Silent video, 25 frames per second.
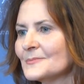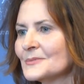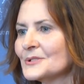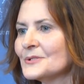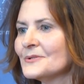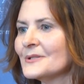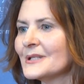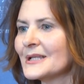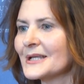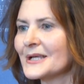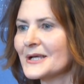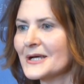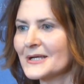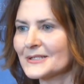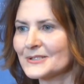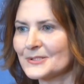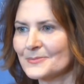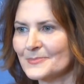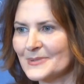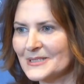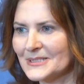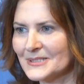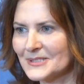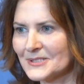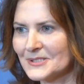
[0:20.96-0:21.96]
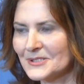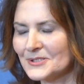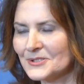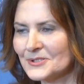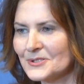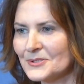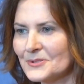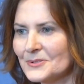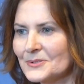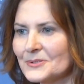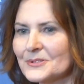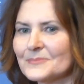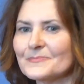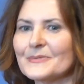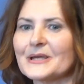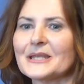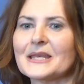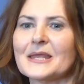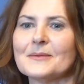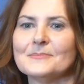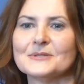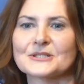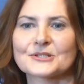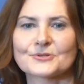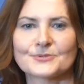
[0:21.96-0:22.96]
to the Legatum Institute. My
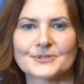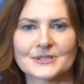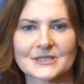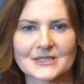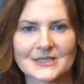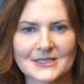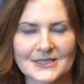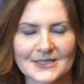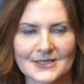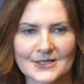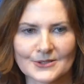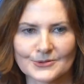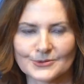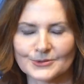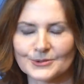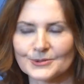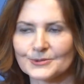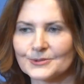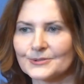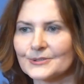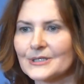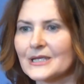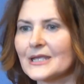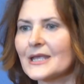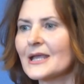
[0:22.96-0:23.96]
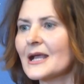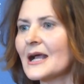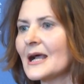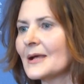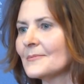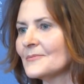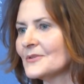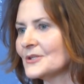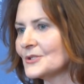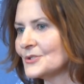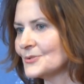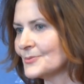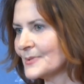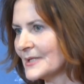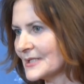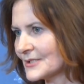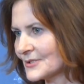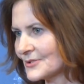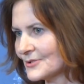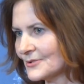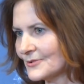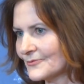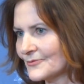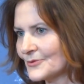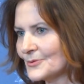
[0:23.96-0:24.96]
name is Christina Odone. I'm the
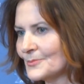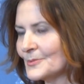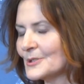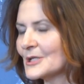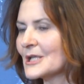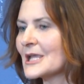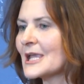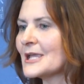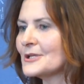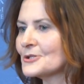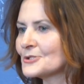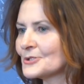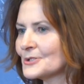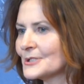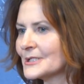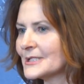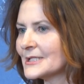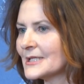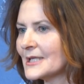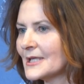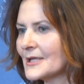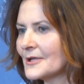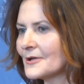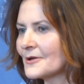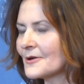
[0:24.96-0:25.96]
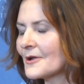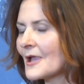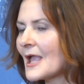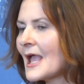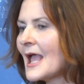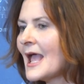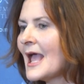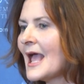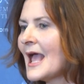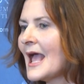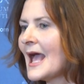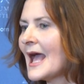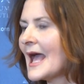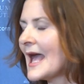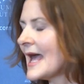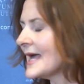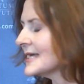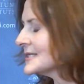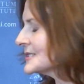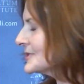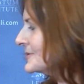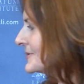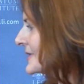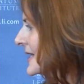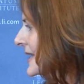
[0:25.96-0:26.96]
Director of Communications here.
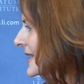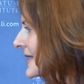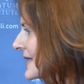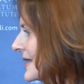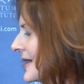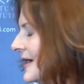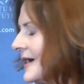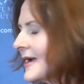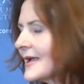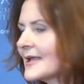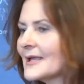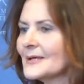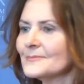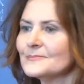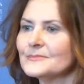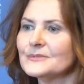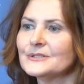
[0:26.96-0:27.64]
And tonight I am